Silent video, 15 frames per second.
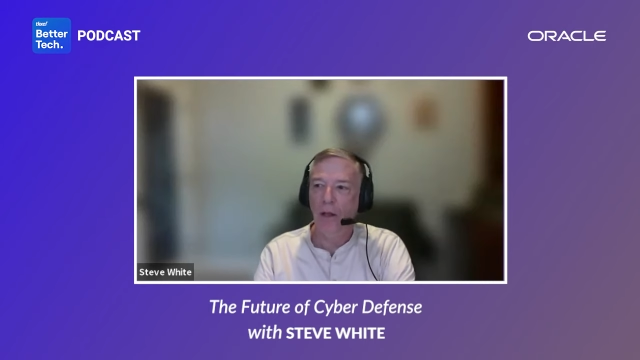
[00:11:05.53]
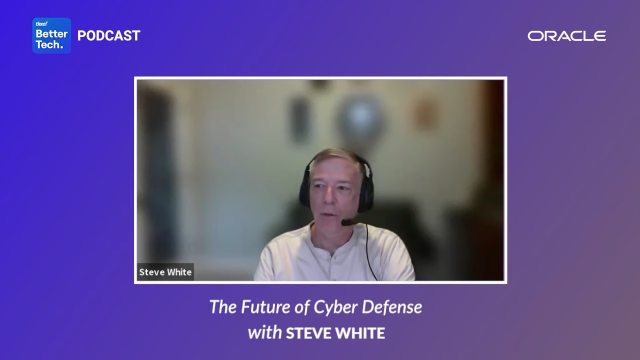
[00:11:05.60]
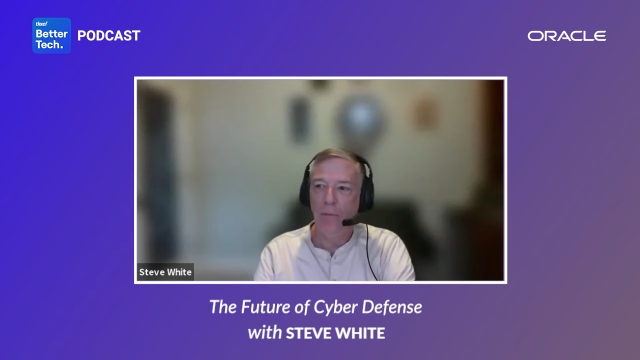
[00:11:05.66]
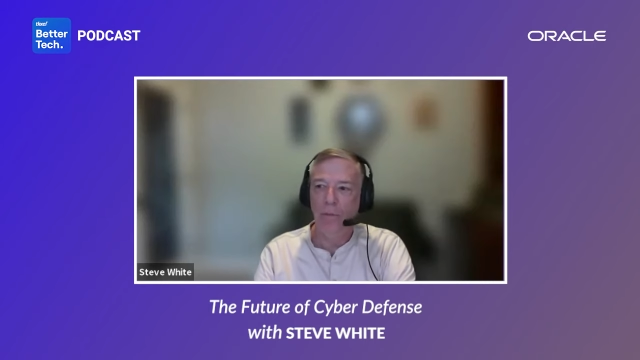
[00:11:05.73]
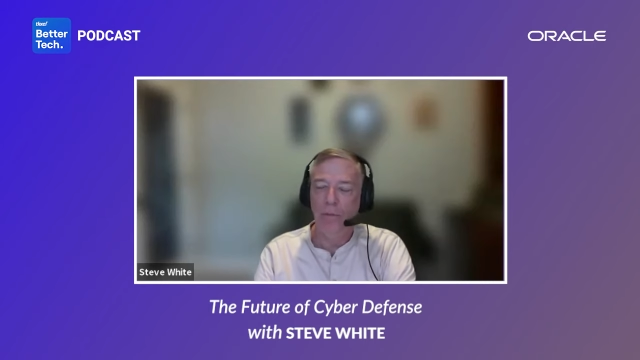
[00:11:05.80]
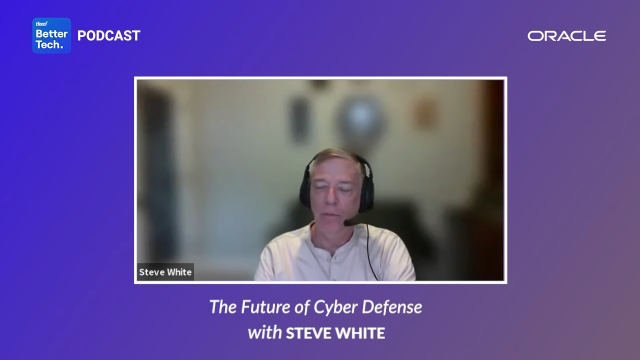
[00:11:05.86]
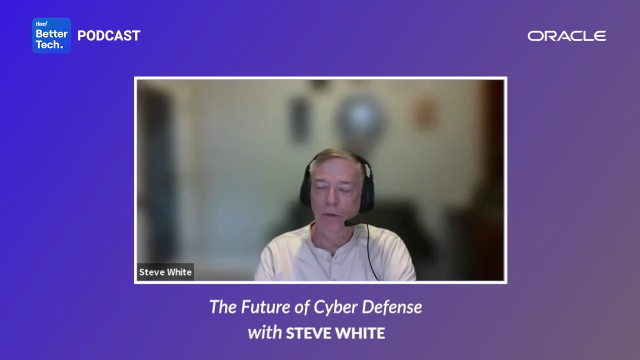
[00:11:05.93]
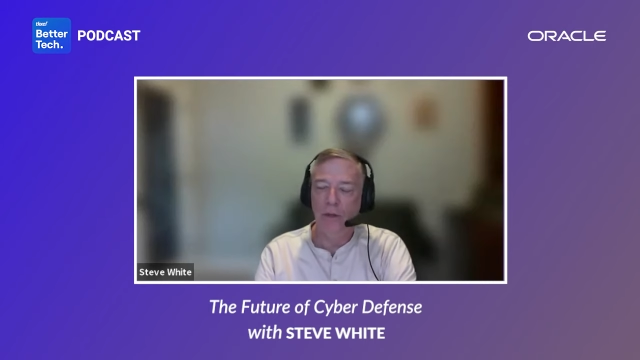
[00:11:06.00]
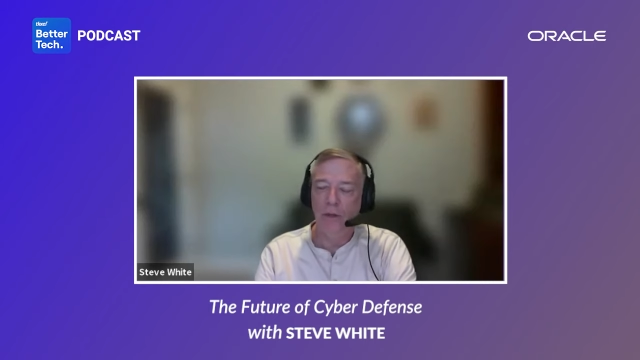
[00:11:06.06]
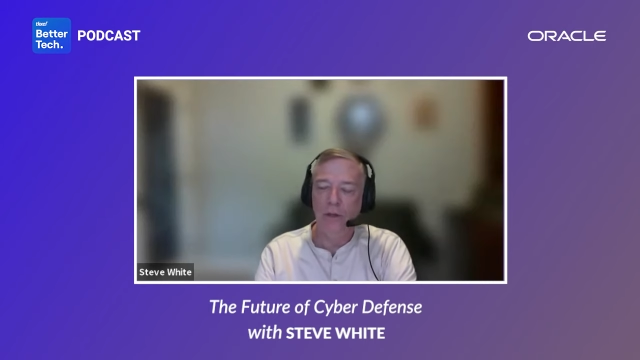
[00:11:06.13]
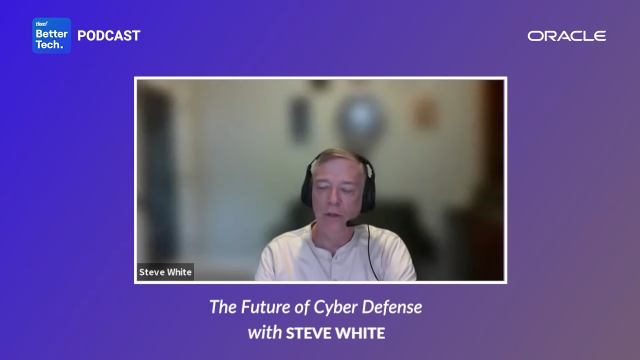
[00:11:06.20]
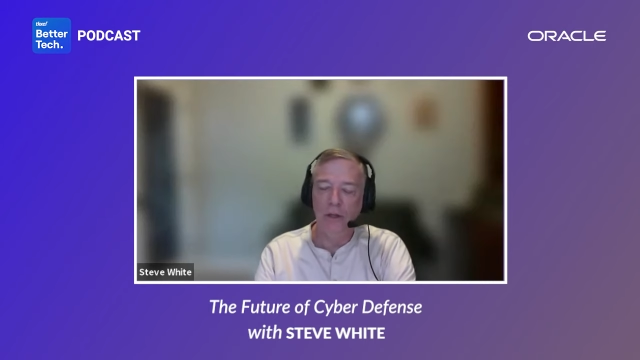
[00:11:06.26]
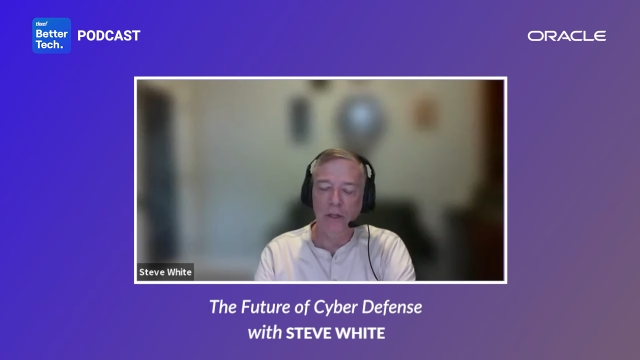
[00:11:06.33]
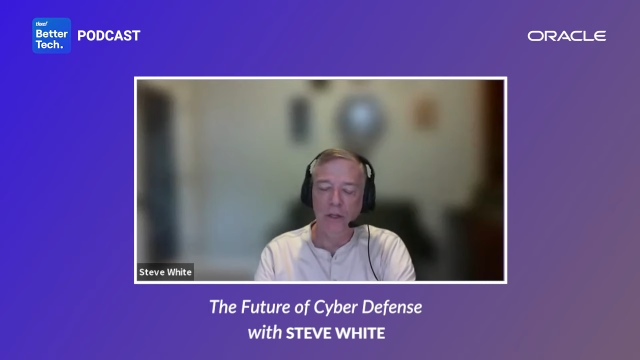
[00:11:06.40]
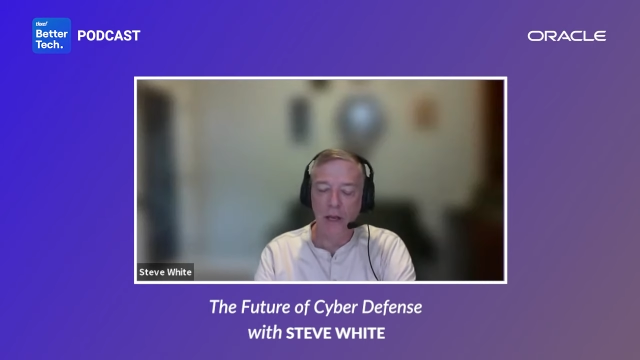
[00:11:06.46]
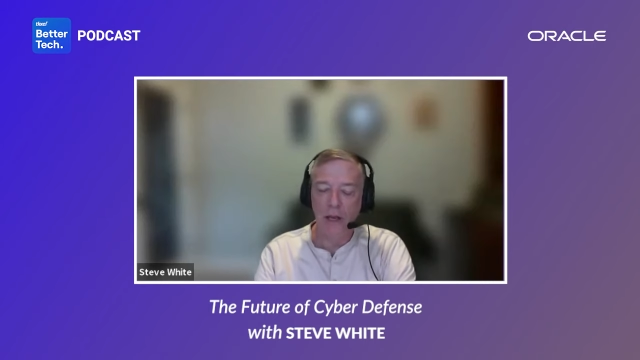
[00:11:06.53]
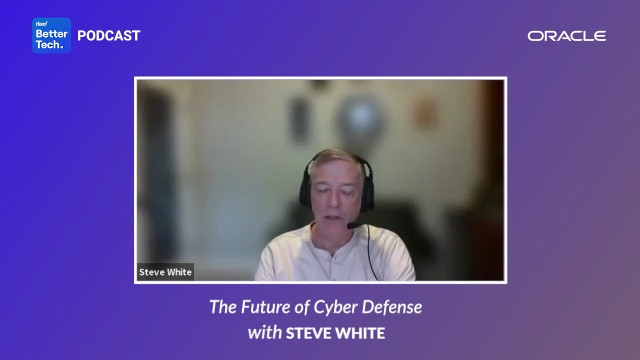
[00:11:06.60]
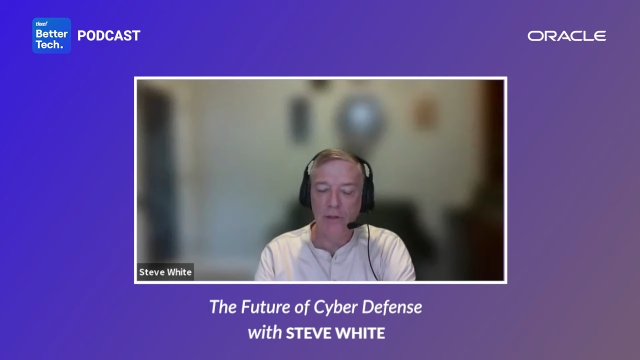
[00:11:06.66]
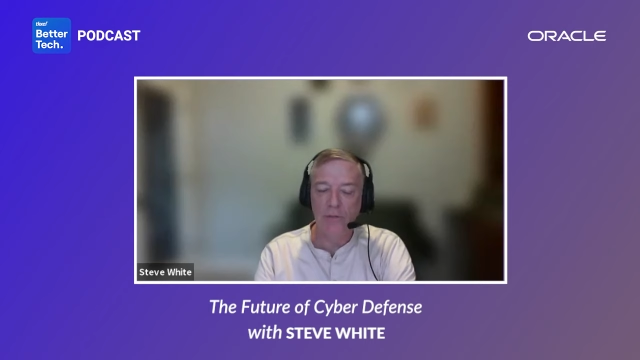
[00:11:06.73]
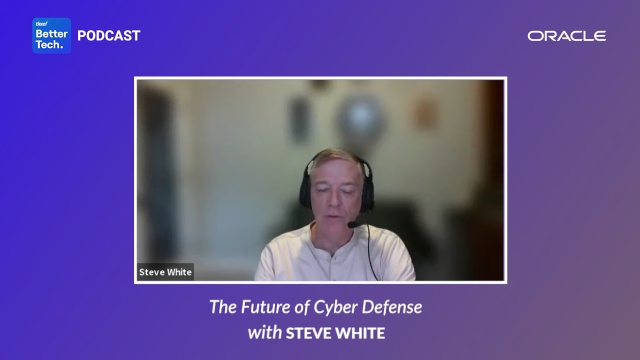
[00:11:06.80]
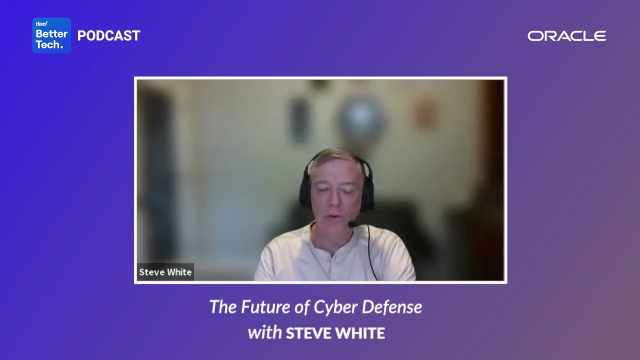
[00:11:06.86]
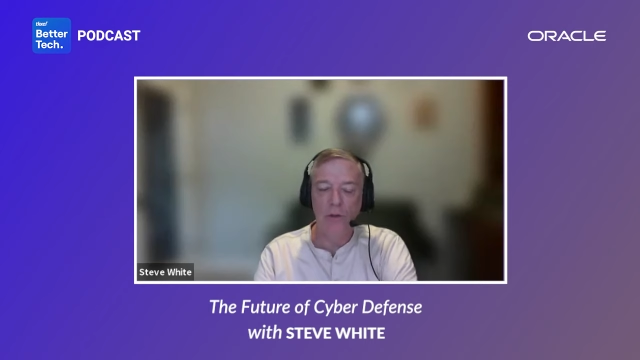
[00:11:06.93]
it
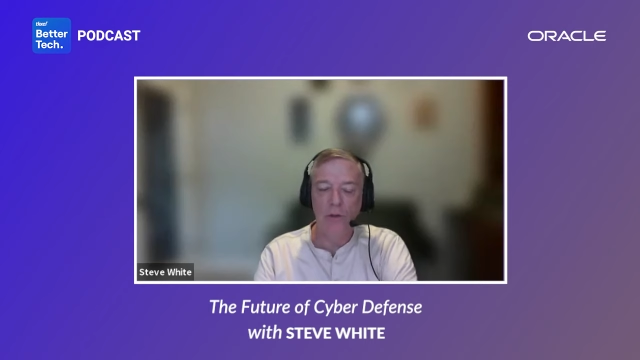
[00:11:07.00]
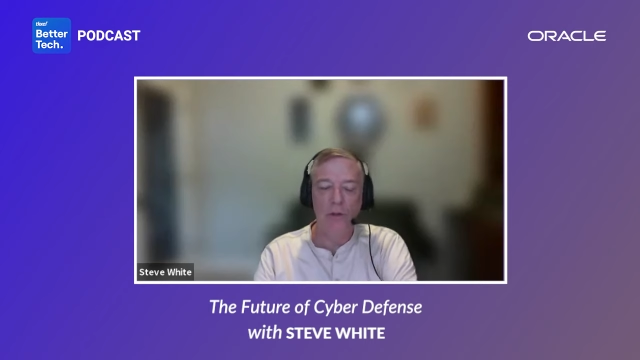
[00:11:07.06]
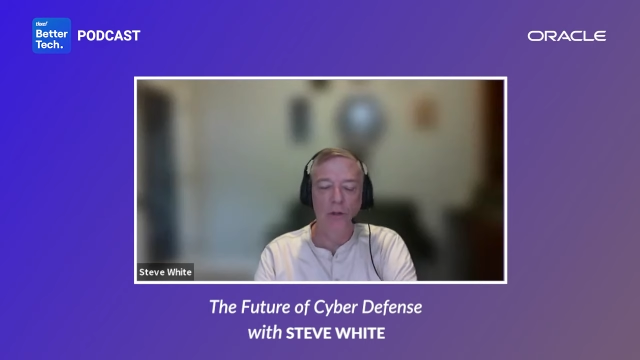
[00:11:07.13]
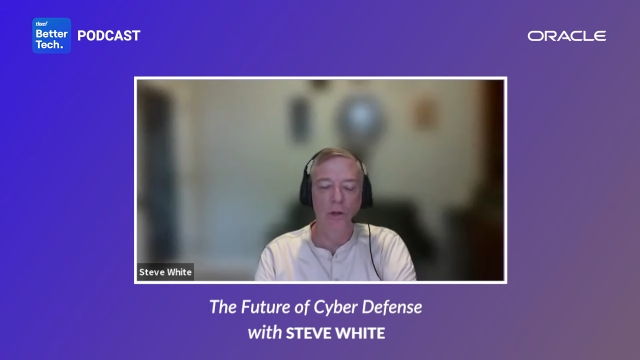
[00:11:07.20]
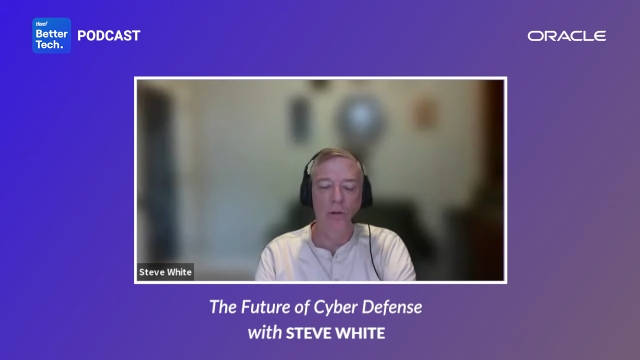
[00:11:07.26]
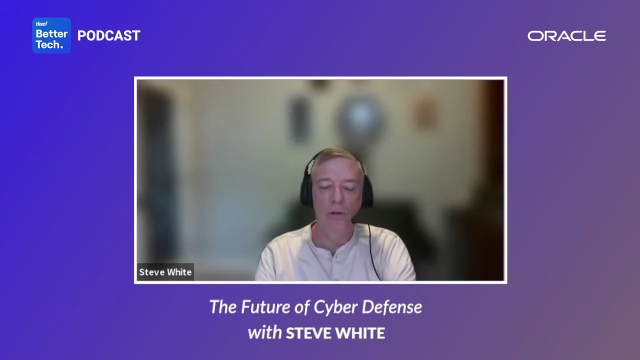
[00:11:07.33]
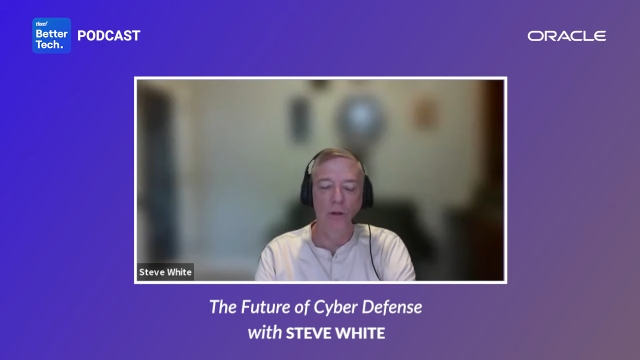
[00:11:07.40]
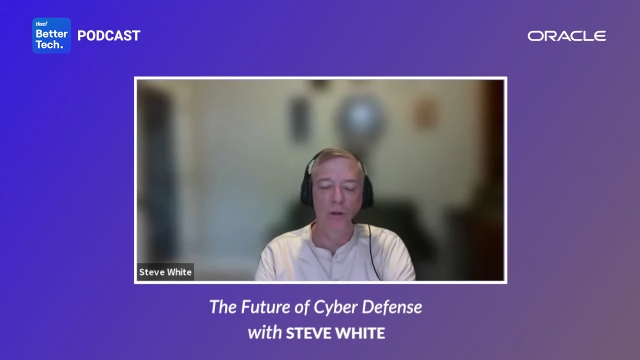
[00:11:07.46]
successful to